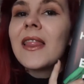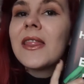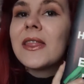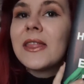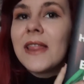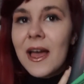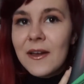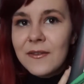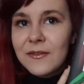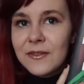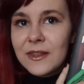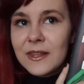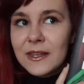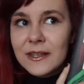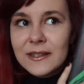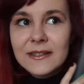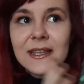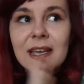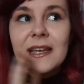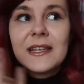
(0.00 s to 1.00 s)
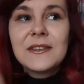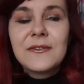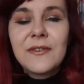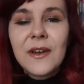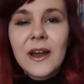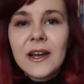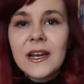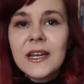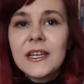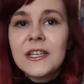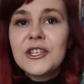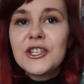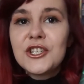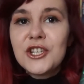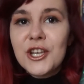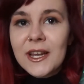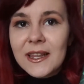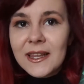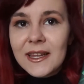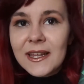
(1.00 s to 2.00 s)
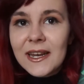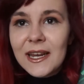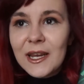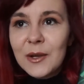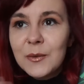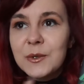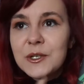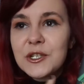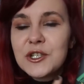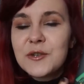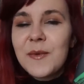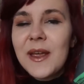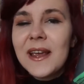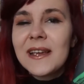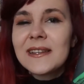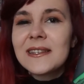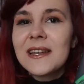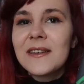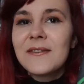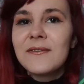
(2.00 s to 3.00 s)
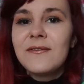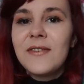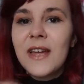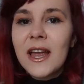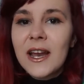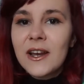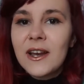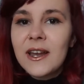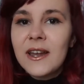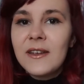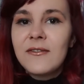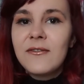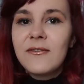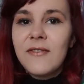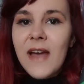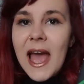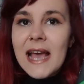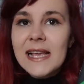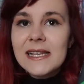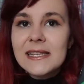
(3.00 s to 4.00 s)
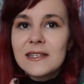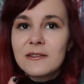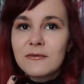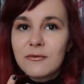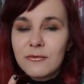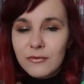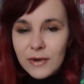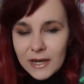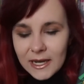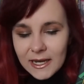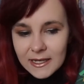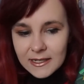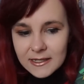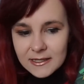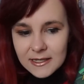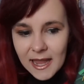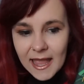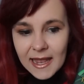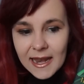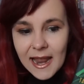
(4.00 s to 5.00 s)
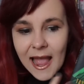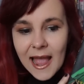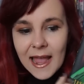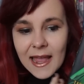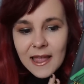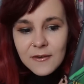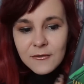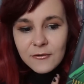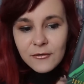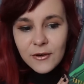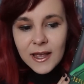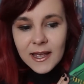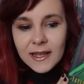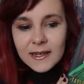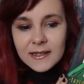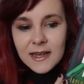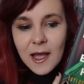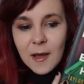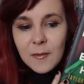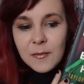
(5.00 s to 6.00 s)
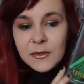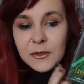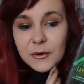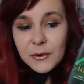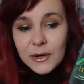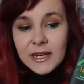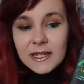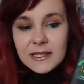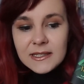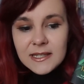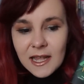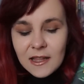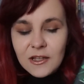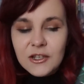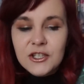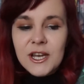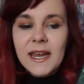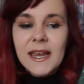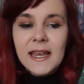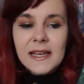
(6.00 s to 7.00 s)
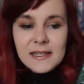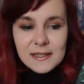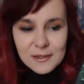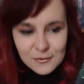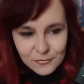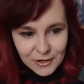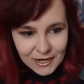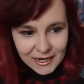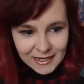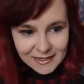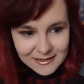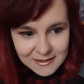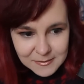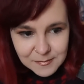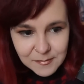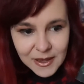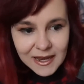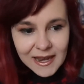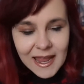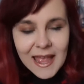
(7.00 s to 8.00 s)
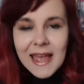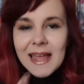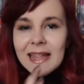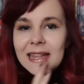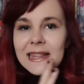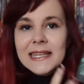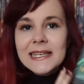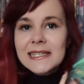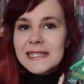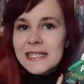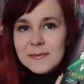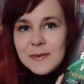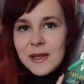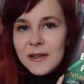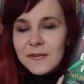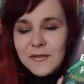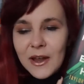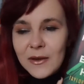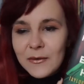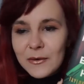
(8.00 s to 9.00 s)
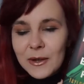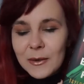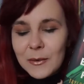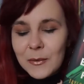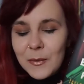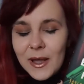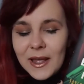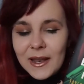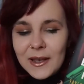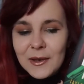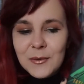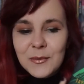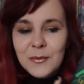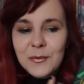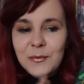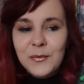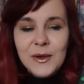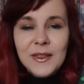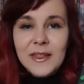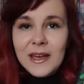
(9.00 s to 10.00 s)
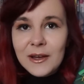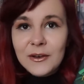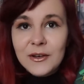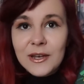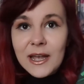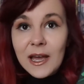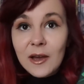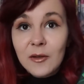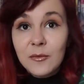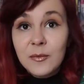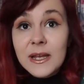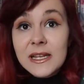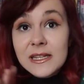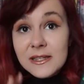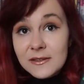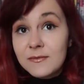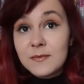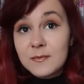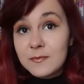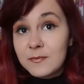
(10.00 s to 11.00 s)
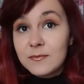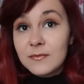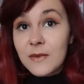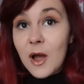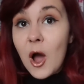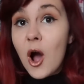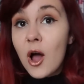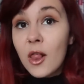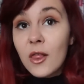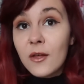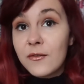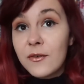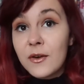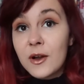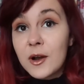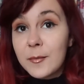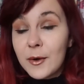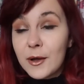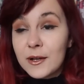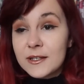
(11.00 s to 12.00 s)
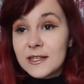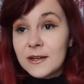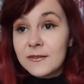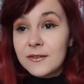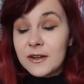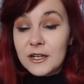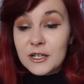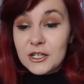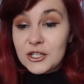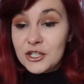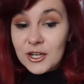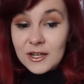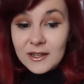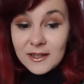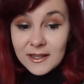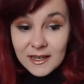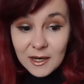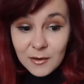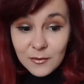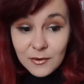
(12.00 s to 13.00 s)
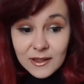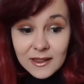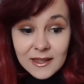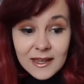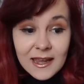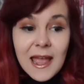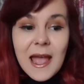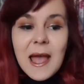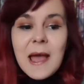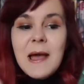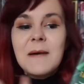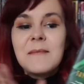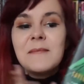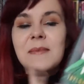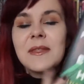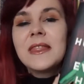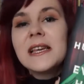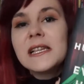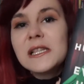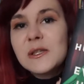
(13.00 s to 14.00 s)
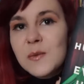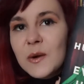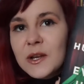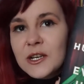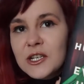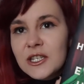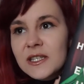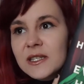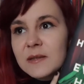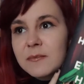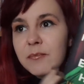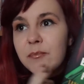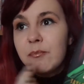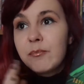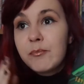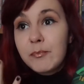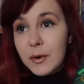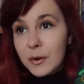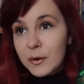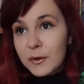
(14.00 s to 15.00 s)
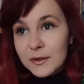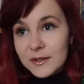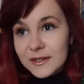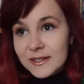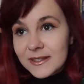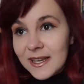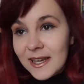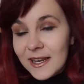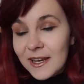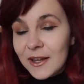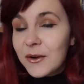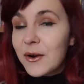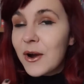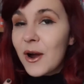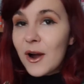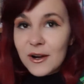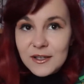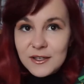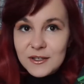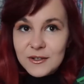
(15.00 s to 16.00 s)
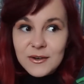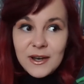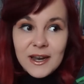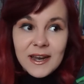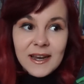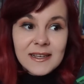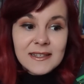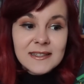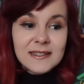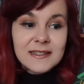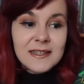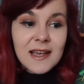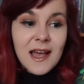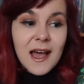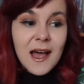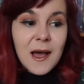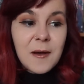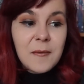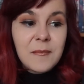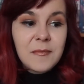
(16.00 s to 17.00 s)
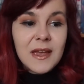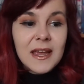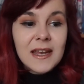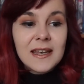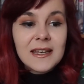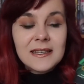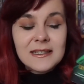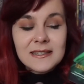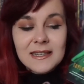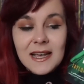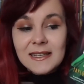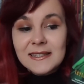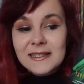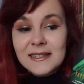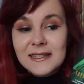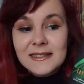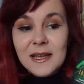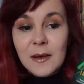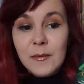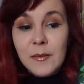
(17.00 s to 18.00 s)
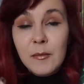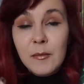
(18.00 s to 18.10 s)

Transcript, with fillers: love this. It's very chiclety, which makes it a very fast read. And I have read um, three Taylor Jenkins Reids, but this is my favorite one without doubt. It's all of her books are very chiclety really, but this one just pulls at your heartstrings. Um, it discusses some